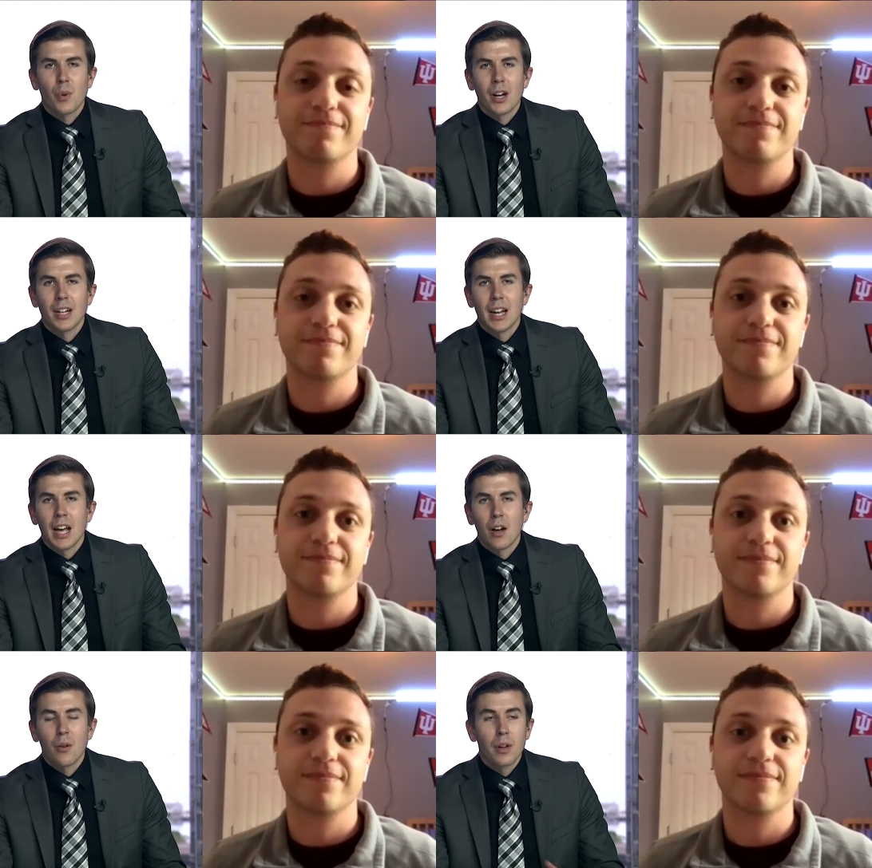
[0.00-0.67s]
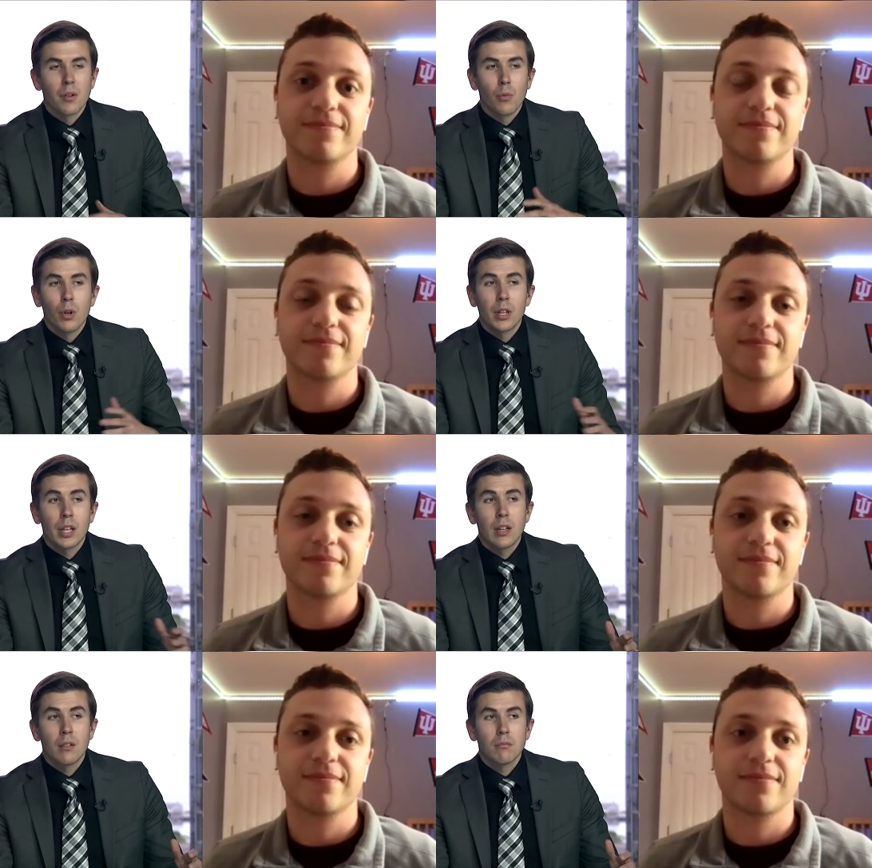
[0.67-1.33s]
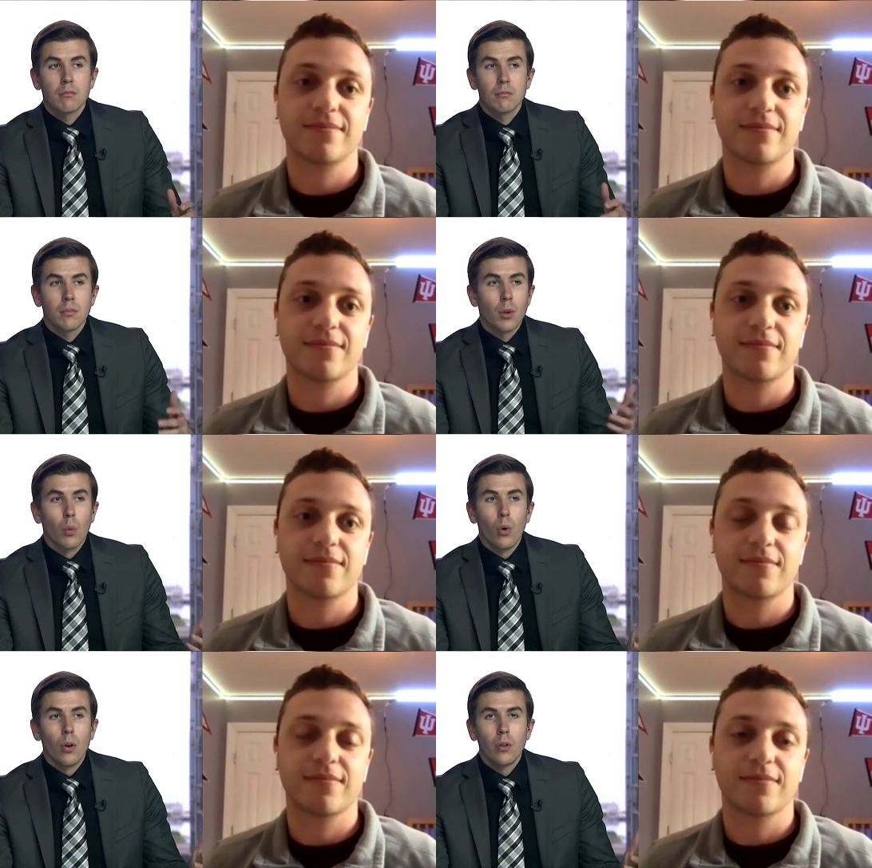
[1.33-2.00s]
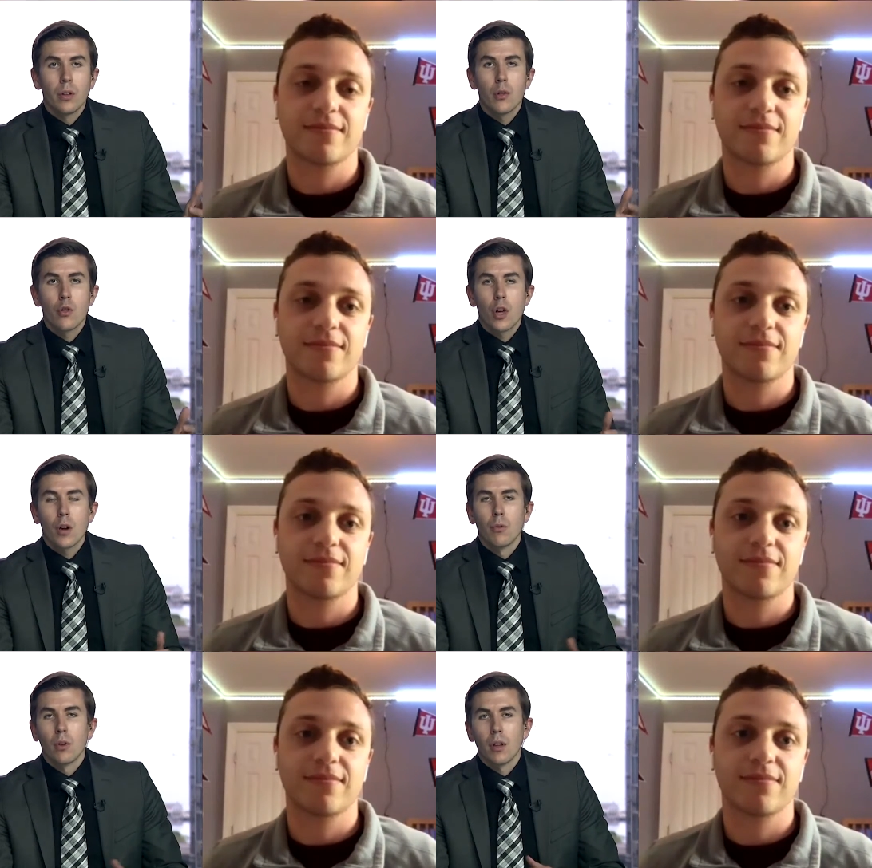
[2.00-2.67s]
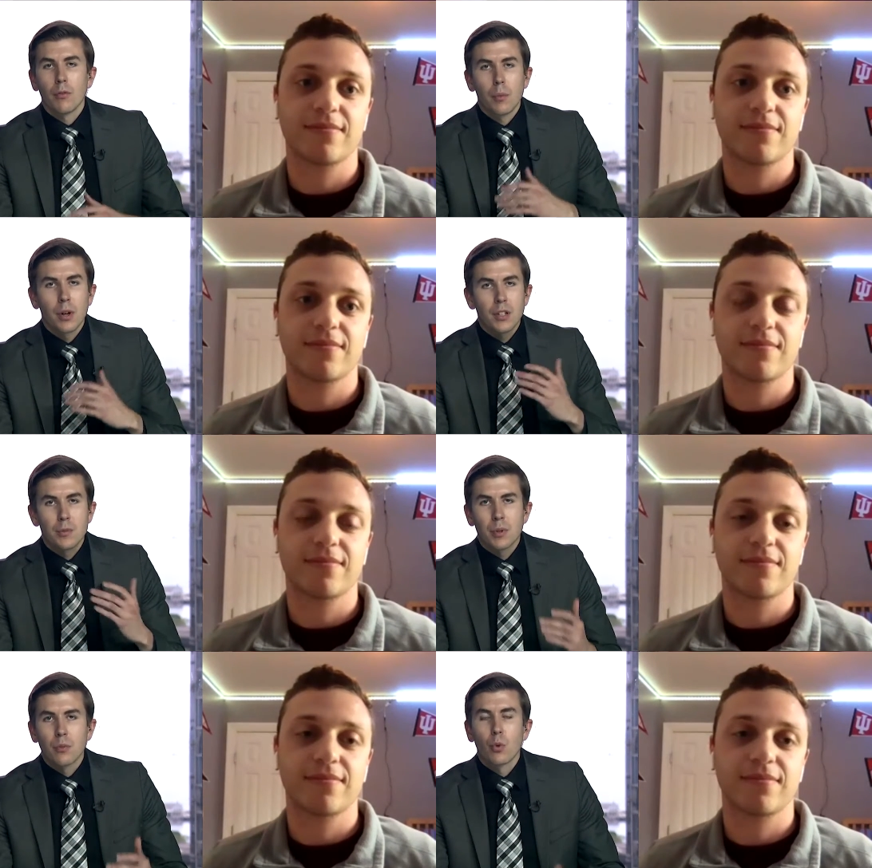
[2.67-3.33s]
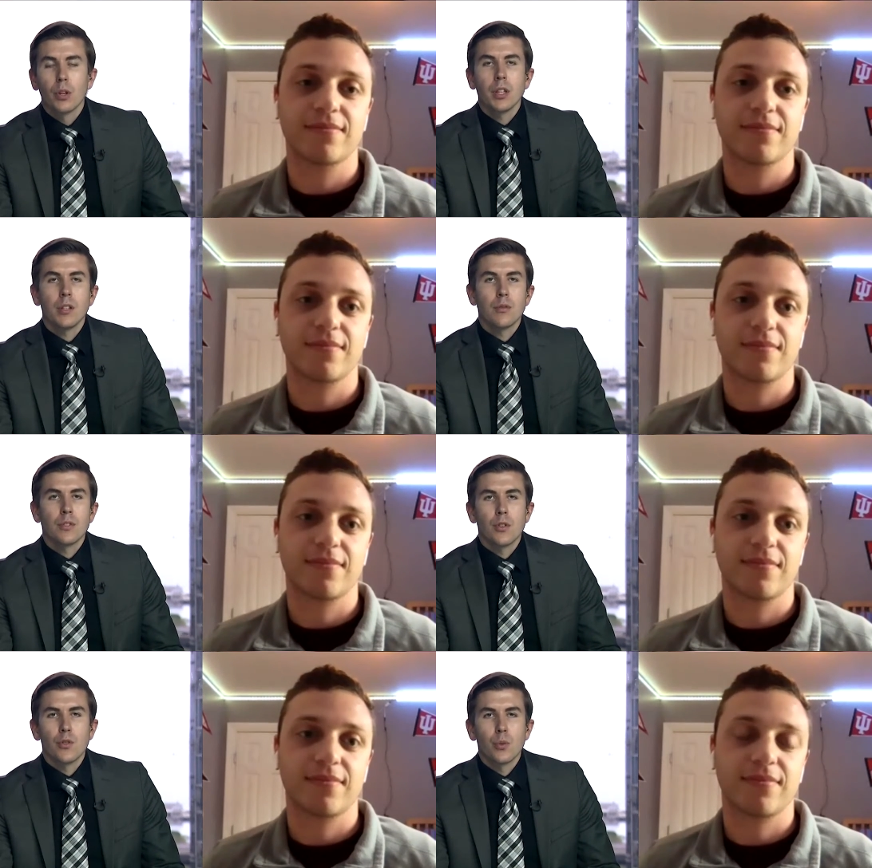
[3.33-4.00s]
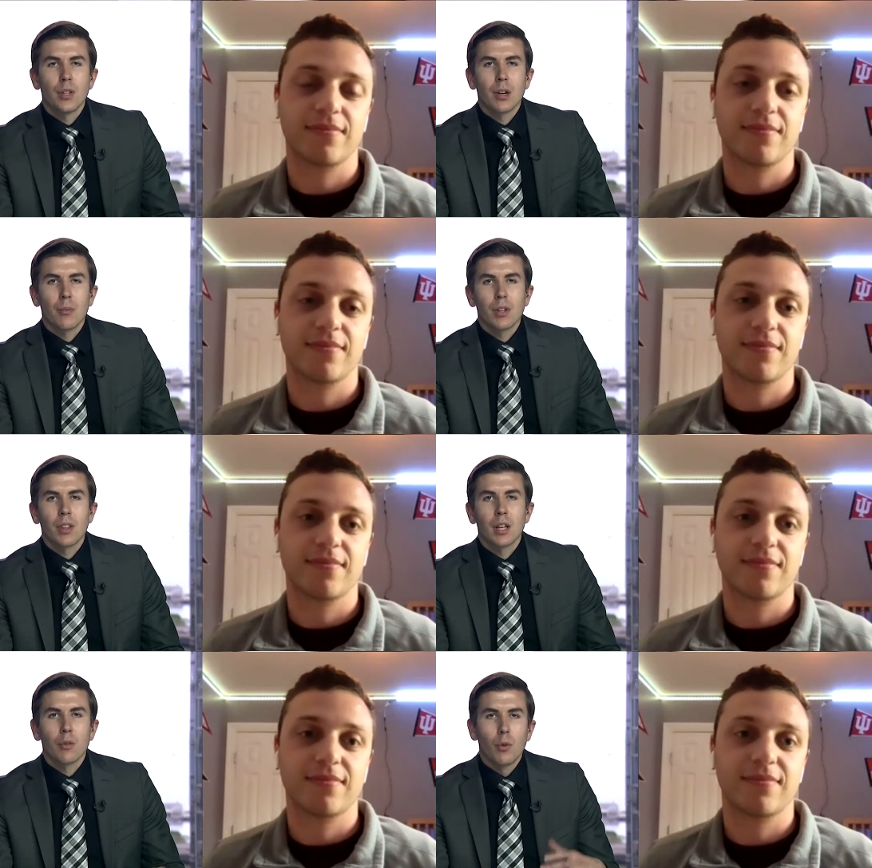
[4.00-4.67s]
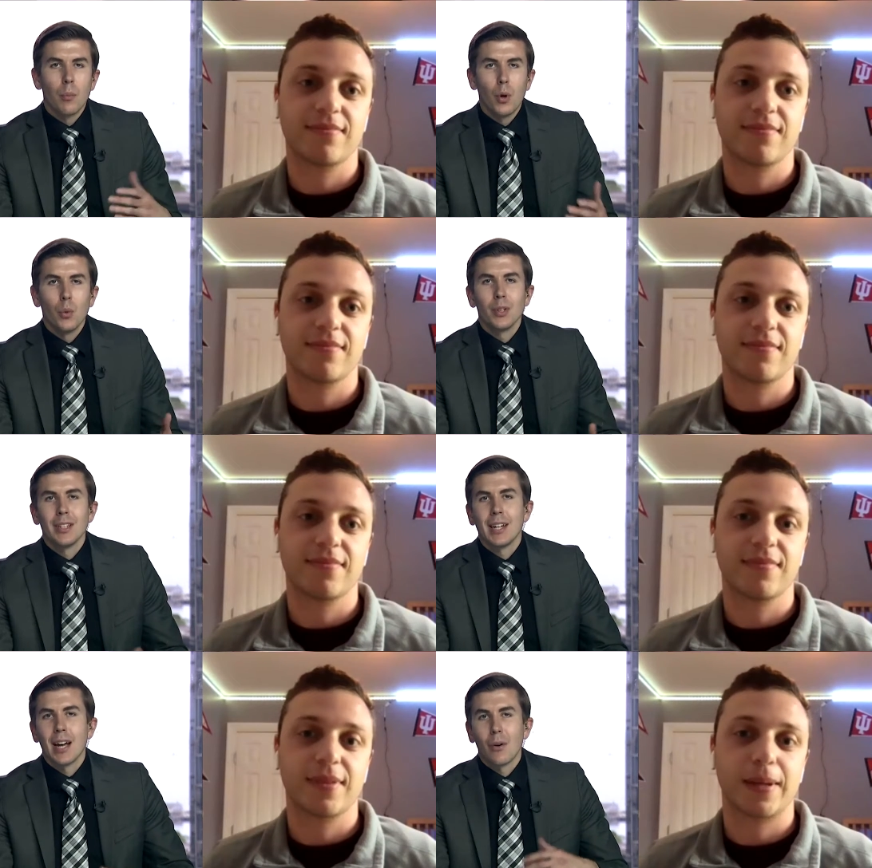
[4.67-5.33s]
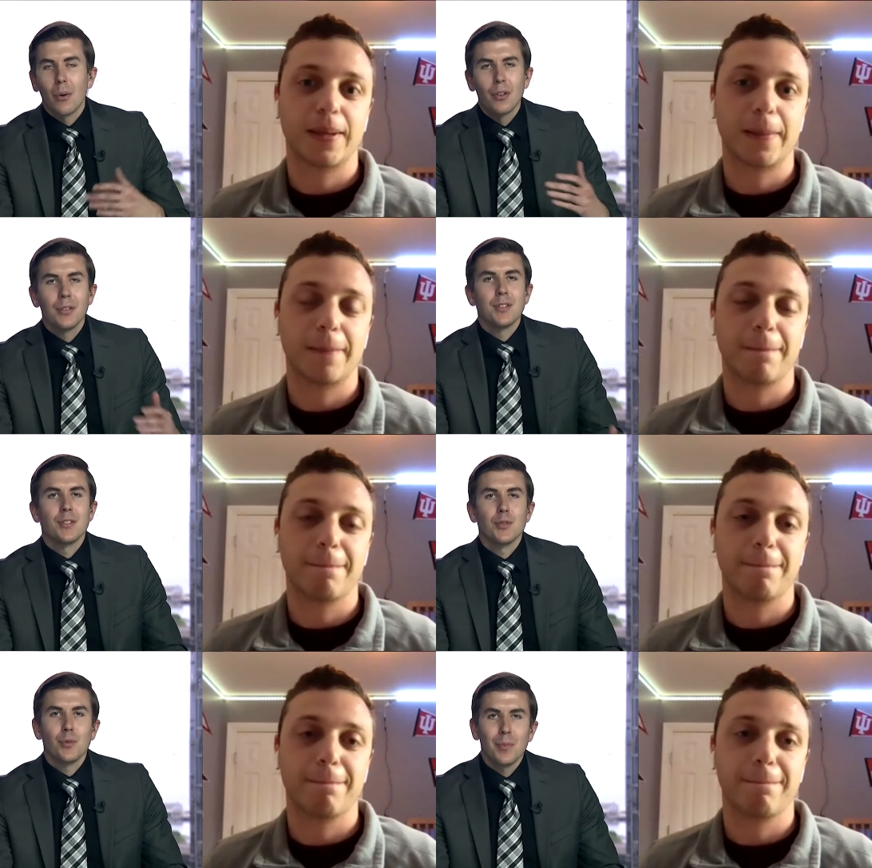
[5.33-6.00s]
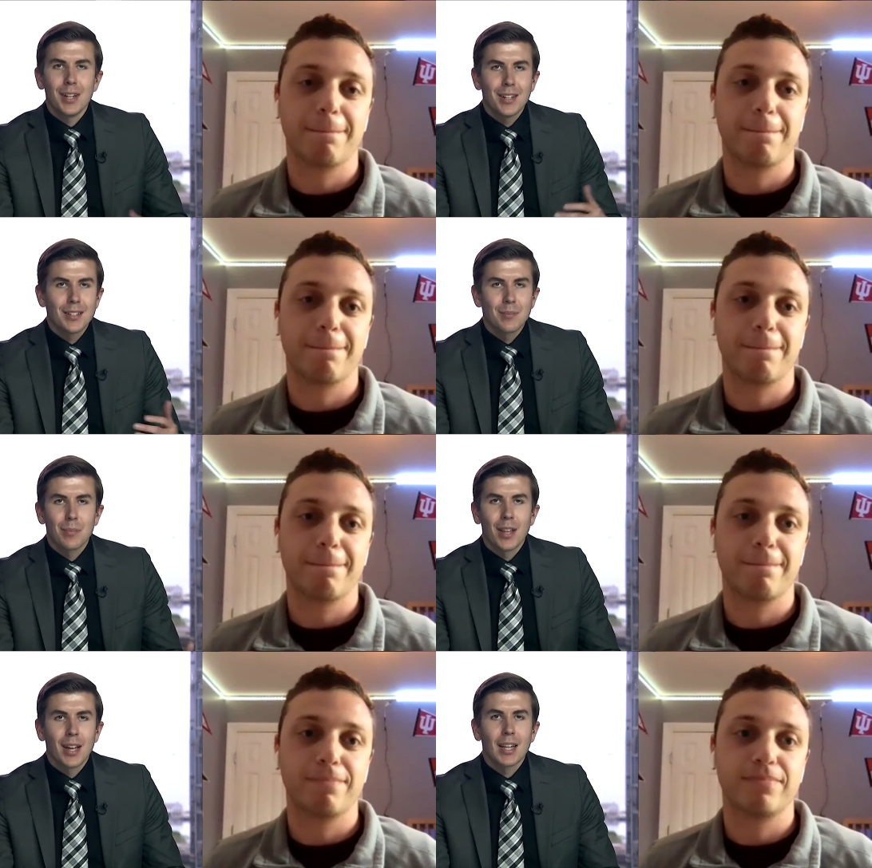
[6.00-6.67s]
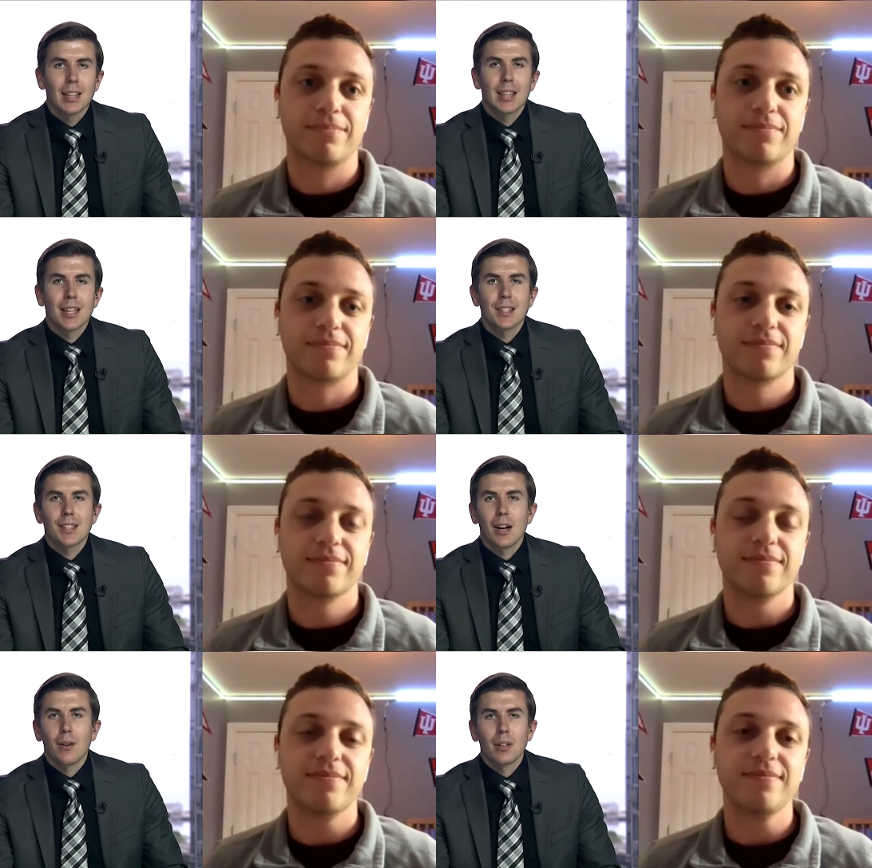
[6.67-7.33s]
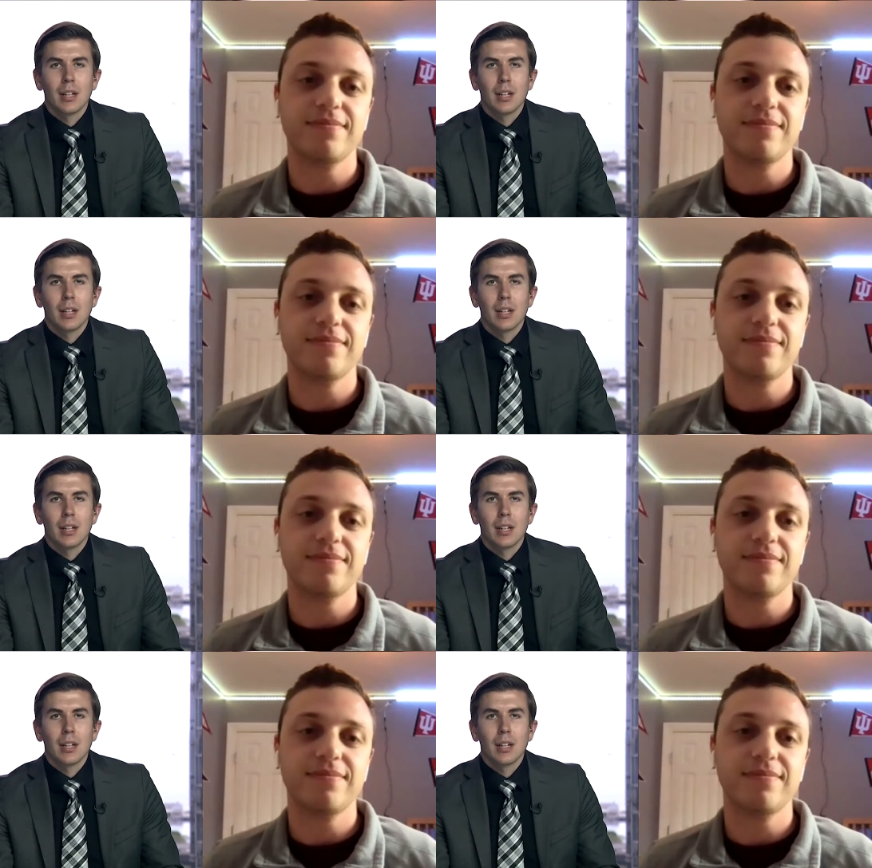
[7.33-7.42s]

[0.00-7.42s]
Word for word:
Speaker 1: right now, and really the world in general, everybody's been really used to doing everything remotely now, all these Zoom meetings and planning things out.